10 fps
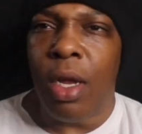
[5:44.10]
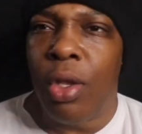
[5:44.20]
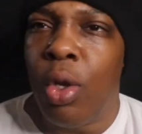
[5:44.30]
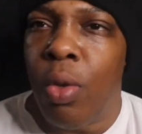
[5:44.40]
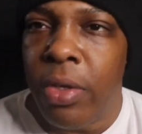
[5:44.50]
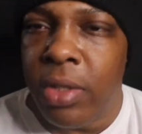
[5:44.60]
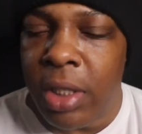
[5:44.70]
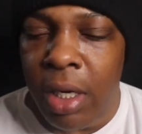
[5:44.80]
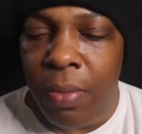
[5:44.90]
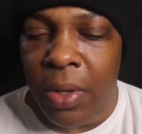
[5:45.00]
do with
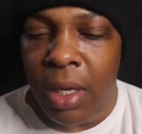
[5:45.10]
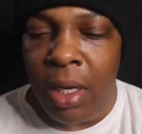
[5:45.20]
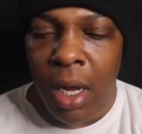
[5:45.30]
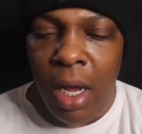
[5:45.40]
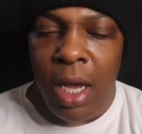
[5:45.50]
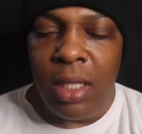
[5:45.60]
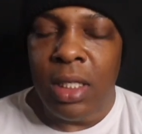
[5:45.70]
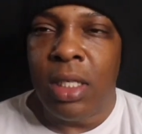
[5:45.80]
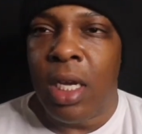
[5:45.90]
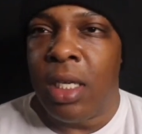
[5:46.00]
Terrapin,
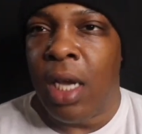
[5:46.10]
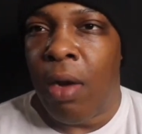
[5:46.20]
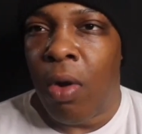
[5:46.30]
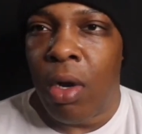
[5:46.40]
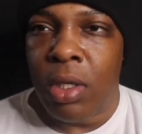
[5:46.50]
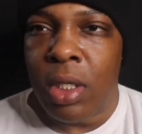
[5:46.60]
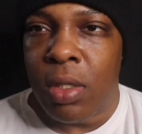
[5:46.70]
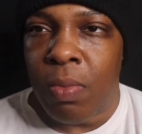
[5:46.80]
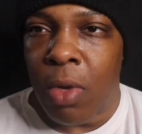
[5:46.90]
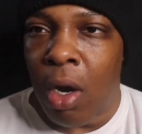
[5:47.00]
just because how our
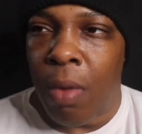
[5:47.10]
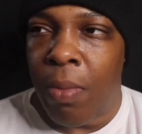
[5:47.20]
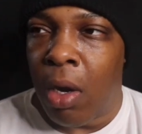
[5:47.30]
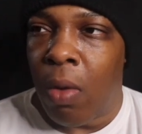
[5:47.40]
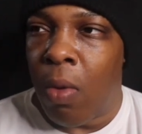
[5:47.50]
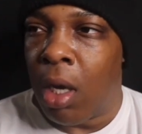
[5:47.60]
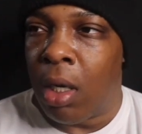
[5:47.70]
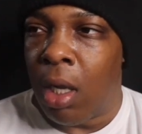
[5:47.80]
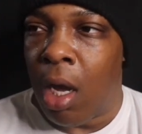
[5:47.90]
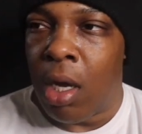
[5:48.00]

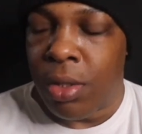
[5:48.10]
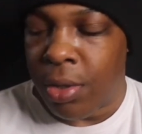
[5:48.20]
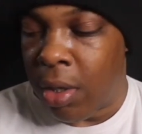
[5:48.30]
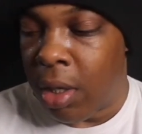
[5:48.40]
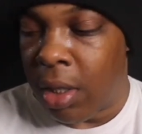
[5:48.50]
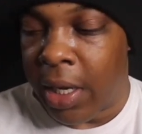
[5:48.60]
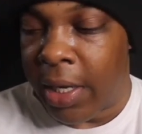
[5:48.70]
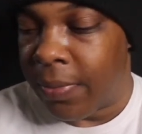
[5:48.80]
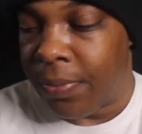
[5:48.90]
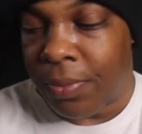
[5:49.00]
marijuana laws are.
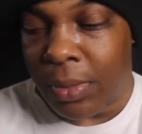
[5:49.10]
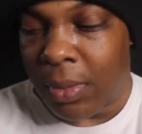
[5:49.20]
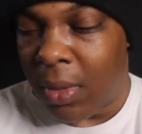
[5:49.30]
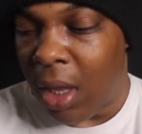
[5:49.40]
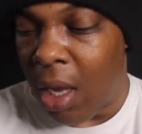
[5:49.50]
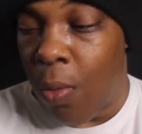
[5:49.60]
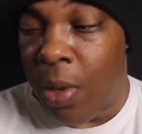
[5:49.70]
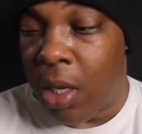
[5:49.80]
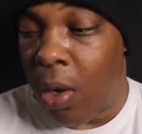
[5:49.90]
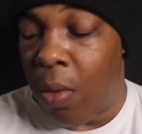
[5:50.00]
Like,
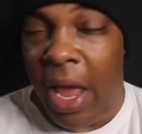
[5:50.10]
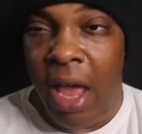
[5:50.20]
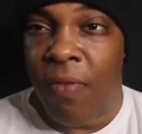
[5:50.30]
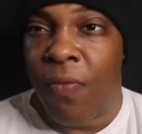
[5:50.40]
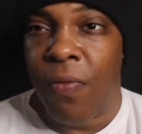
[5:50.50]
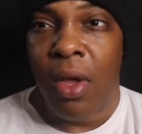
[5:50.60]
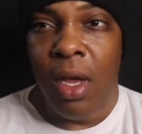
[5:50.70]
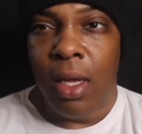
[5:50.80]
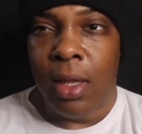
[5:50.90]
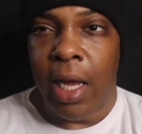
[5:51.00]
we don't have,
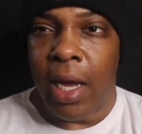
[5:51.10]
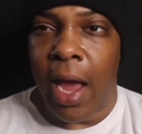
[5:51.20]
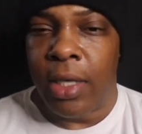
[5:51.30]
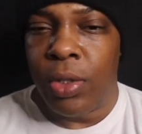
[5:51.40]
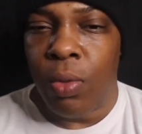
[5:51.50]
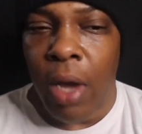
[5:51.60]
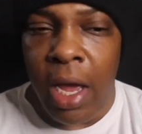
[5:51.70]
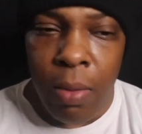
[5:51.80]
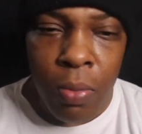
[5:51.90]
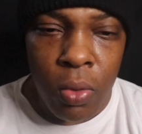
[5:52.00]
like, actual
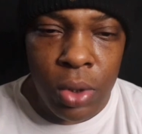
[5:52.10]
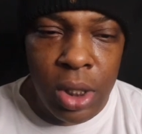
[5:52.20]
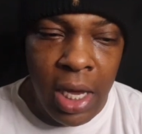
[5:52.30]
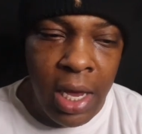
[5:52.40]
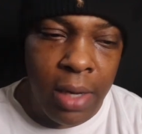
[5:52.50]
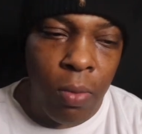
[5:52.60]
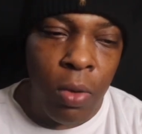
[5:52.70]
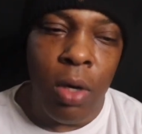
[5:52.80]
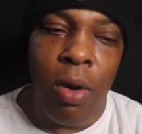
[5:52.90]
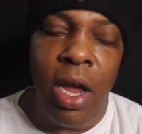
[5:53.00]
edibles yet.
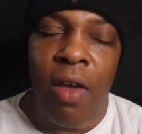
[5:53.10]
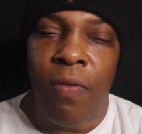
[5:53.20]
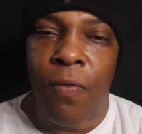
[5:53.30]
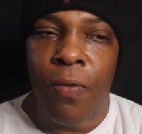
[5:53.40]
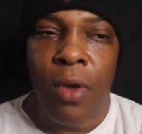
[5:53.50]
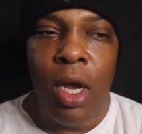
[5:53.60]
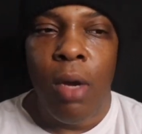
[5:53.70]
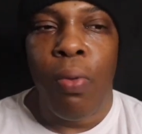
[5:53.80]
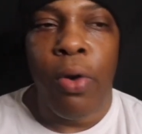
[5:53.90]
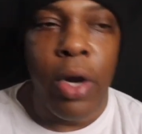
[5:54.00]
We don't
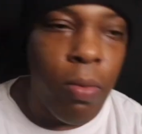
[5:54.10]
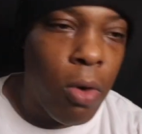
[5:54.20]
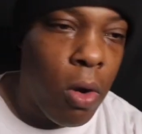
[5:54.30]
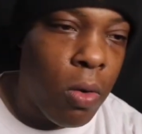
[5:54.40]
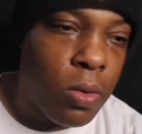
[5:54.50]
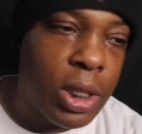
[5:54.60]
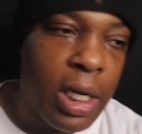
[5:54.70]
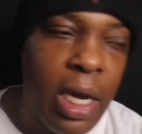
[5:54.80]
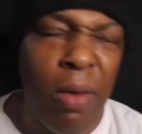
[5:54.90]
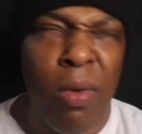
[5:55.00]
have pre-rolls
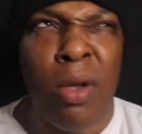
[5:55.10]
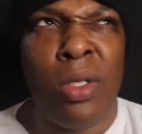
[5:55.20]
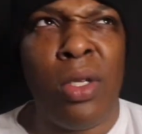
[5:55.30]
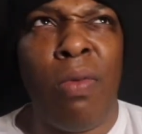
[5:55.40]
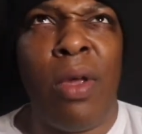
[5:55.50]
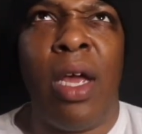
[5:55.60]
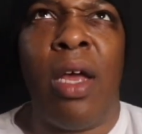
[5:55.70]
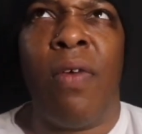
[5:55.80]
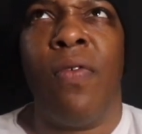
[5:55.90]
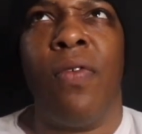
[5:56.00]
yet. What else don't we
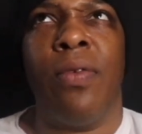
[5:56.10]
have?